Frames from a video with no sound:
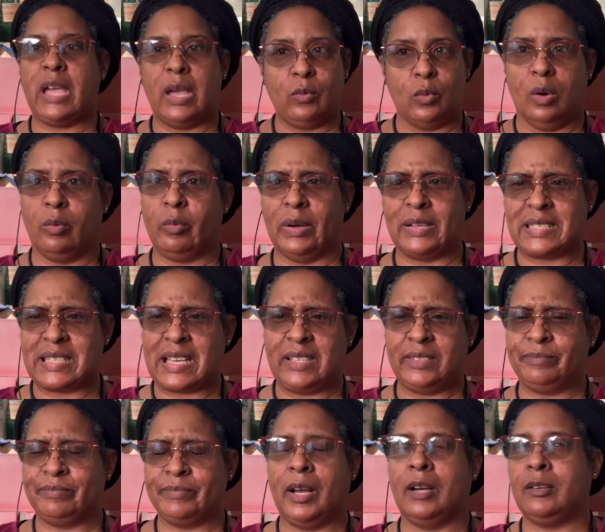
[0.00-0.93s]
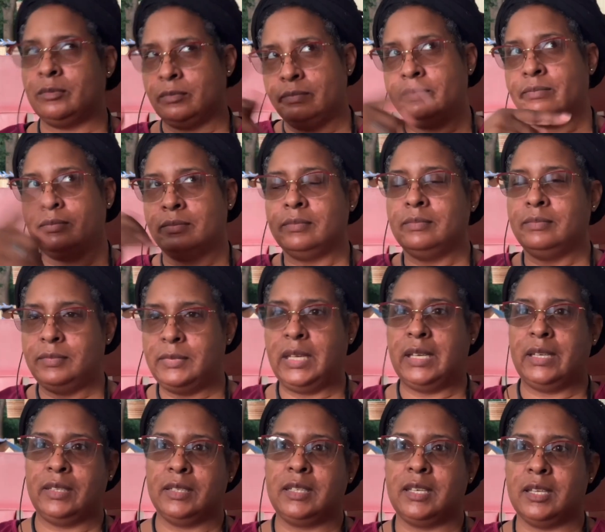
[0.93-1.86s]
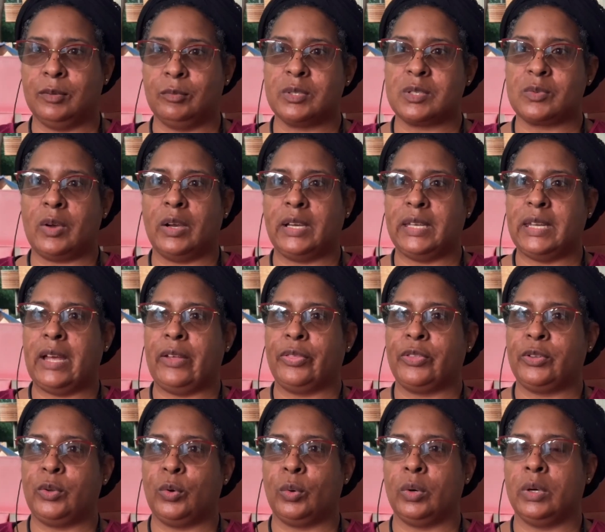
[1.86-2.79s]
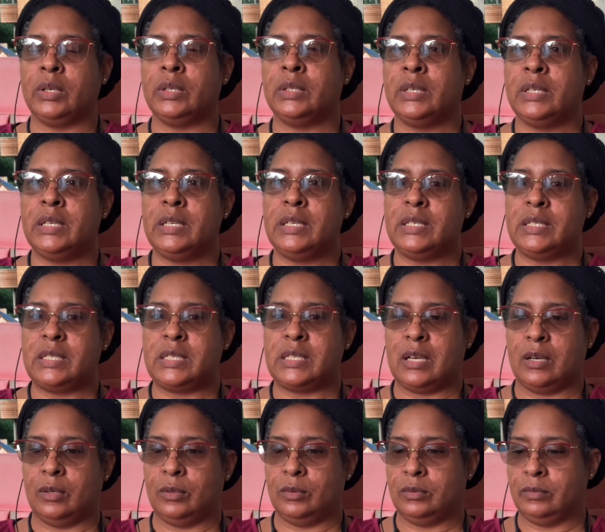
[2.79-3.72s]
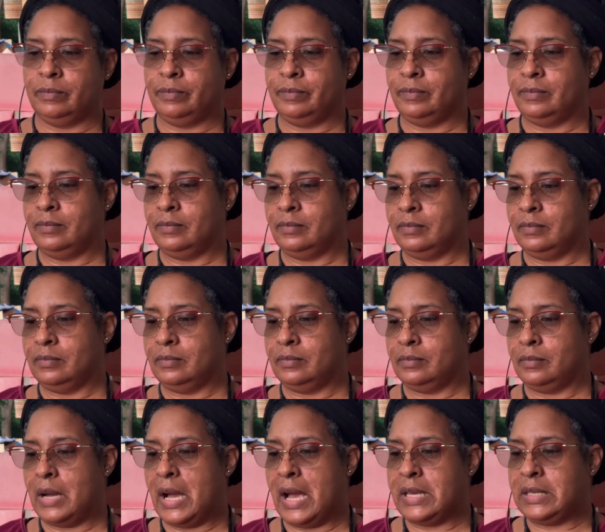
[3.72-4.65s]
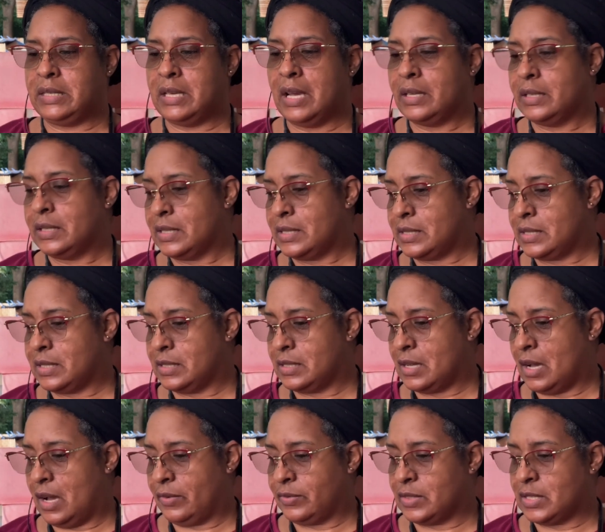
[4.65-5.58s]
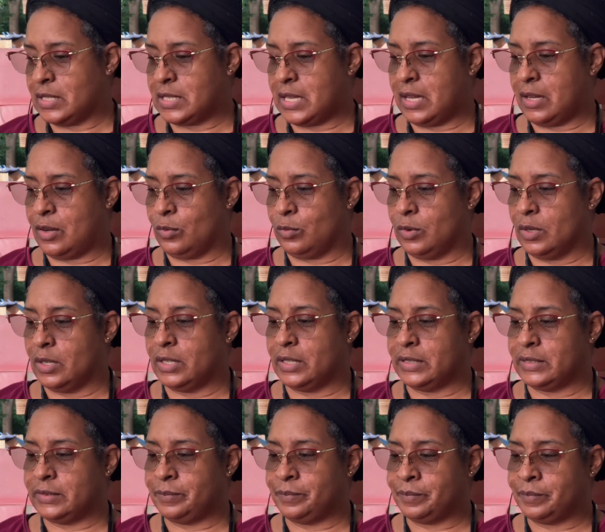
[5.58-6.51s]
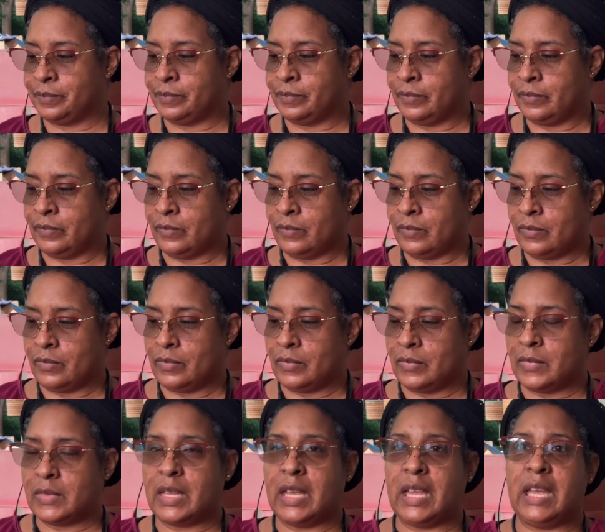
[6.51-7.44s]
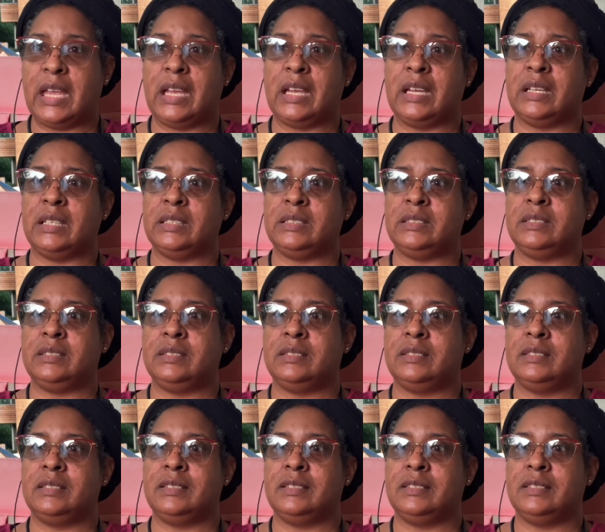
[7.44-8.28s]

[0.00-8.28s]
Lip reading: where was I? Oh, yeah, the kid was walking out the door. So my youngest is off to take a run, and